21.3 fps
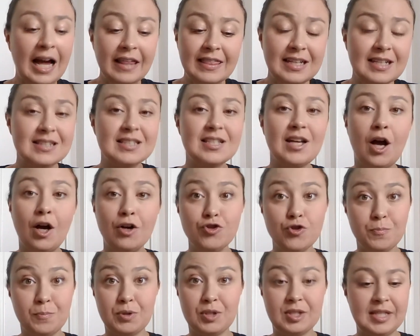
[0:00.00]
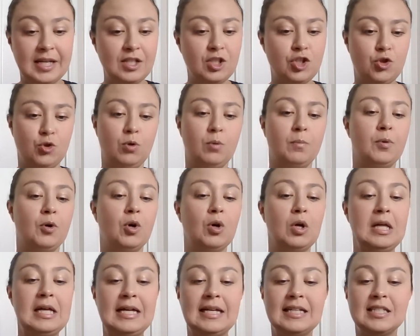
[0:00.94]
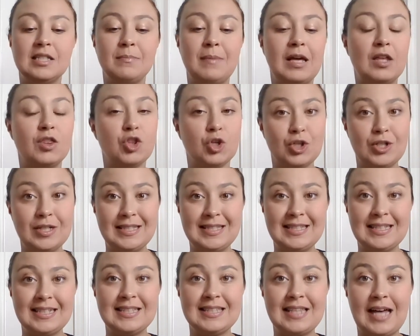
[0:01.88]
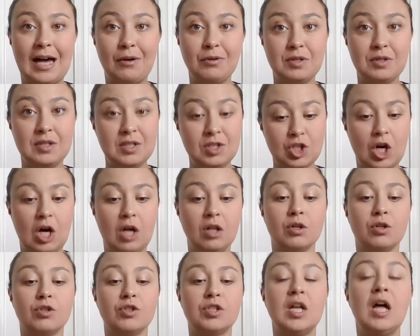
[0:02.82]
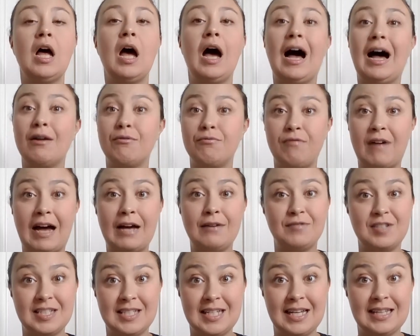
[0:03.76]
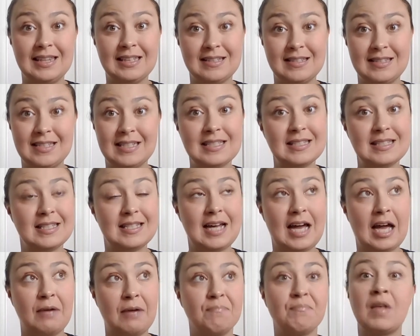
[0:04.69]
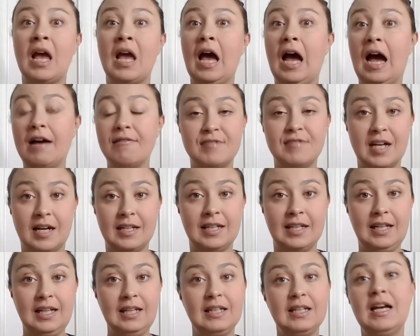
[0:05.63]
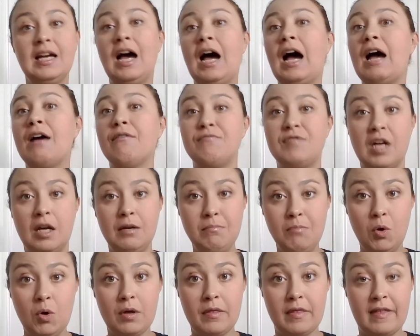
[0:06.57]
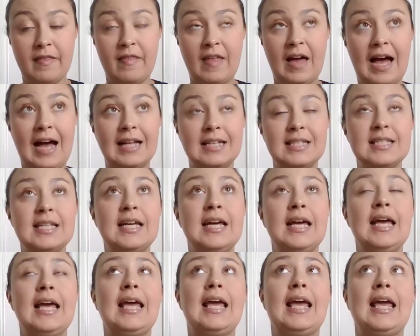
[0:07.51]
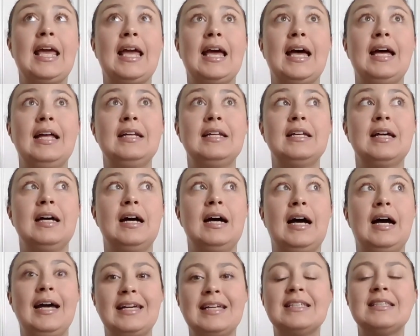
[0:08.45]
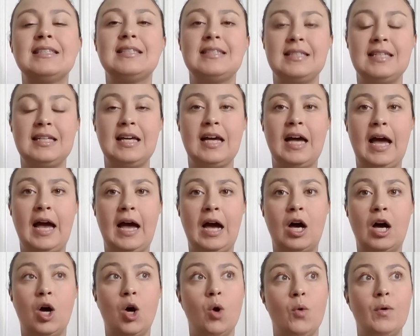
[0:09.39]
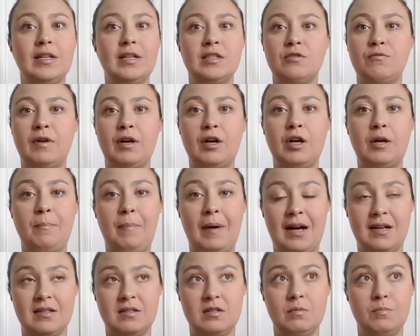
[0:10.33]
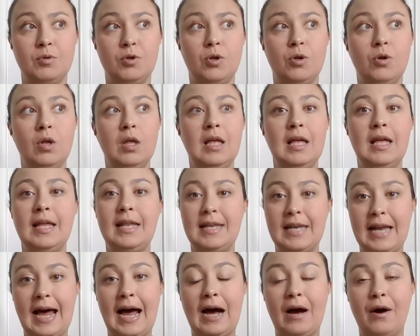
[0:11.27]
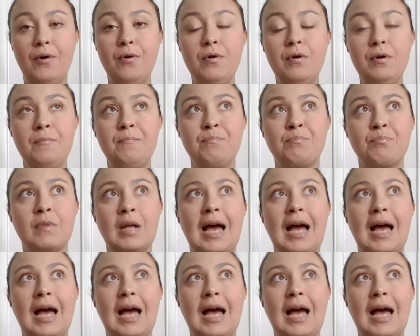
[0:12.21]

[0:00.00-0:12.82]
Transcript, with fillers: I think it's one hundred percent doable to make thirty-six thousand dollars on five to ten listings a day. I've done it. I've done more than that. And I can see how it's very possible now.